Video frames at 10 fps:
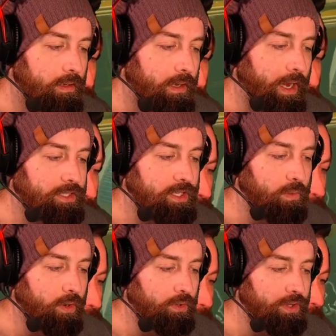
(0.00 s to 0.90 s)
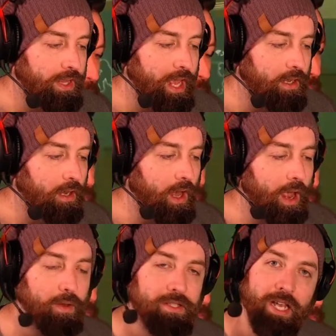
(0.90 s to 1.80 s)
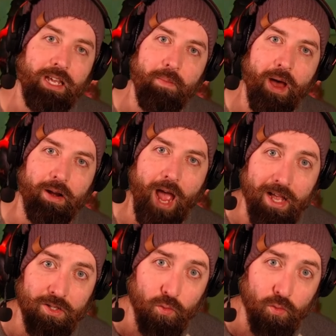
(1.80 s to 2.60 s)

I see one holding the angle and we take him out as